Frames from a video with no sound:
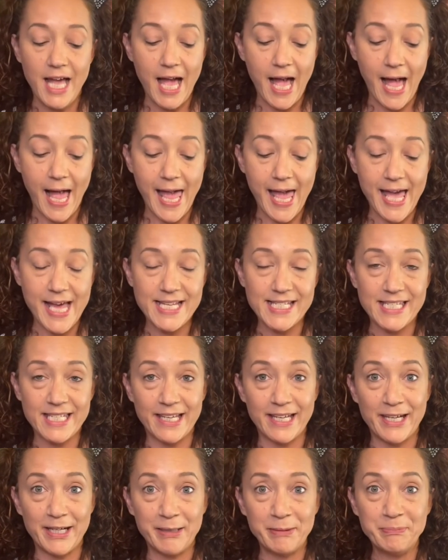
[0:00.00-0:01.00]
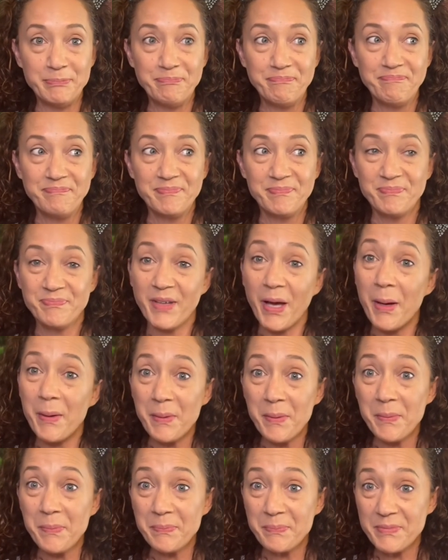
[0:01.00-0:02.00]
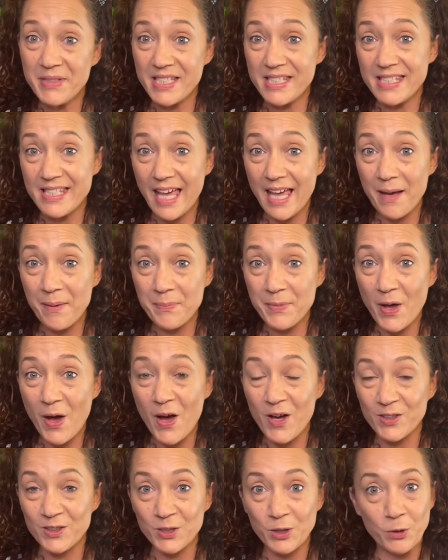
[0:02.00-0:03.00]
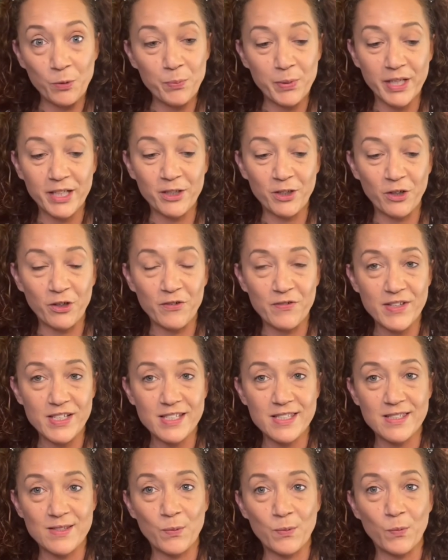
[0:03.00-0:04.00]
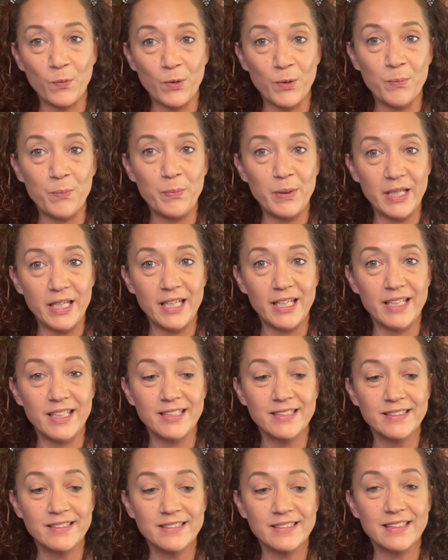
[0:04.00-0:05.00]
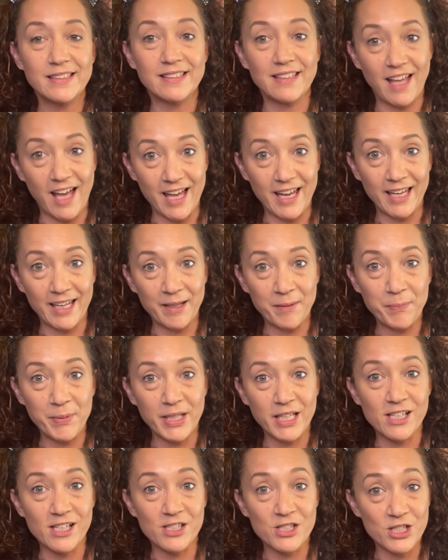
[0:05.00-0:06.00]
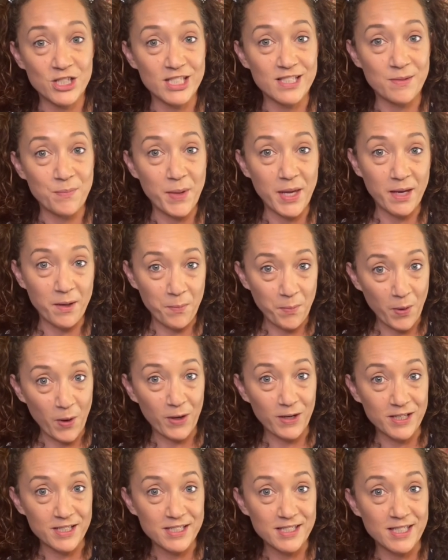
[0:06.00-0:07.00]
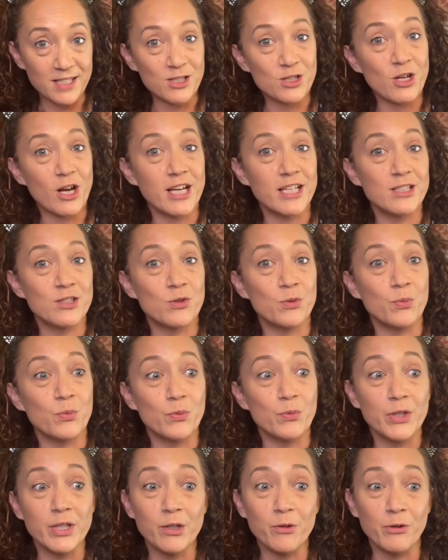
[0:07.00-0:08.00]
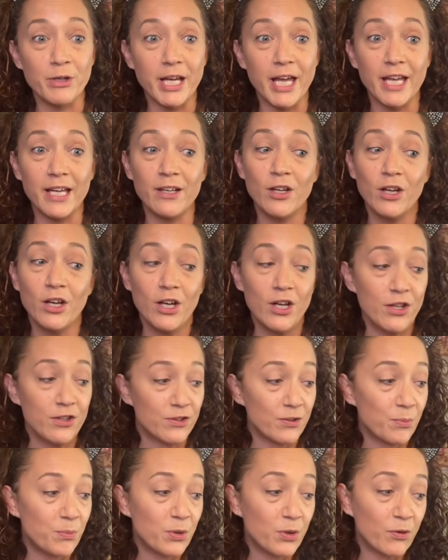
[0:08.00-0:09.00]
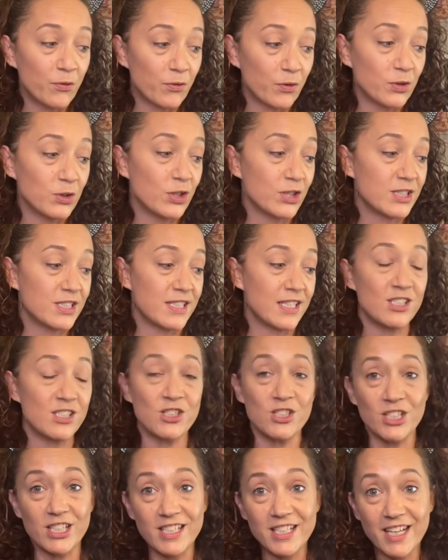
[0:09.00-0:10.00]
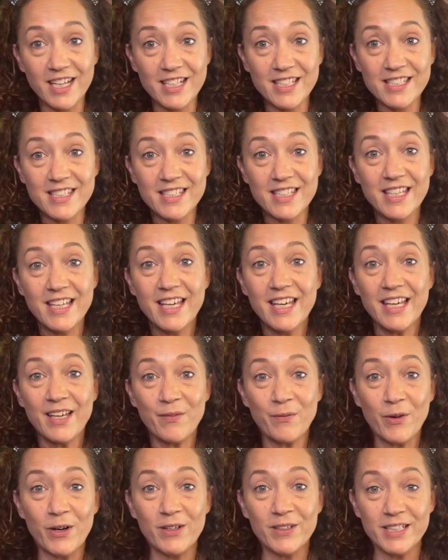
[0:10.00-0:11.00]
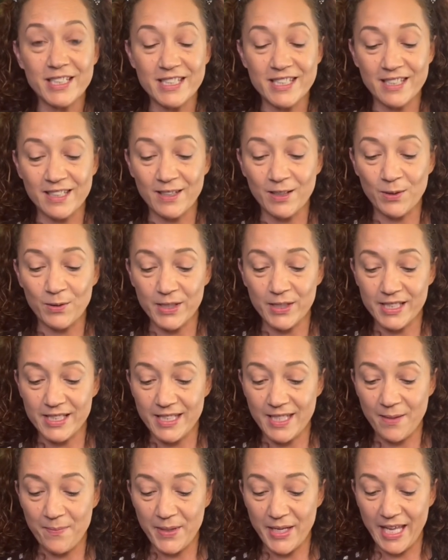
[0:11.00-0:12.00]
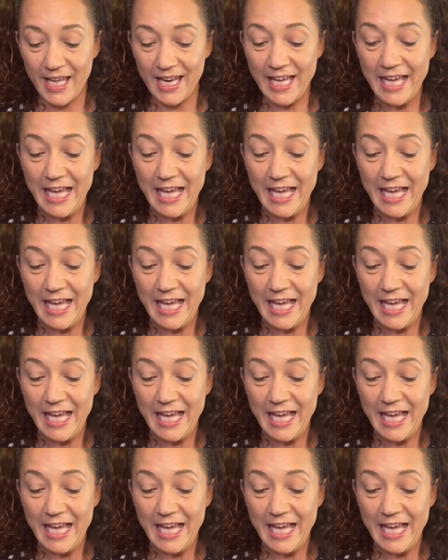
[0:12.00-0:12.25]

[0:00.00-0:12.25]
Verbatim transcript: And um, oh, to say I'm not a little bit nervous would be lying because she's a makeup artist and trying to recreate the beautiful looks that she does well, it's a little intimidating,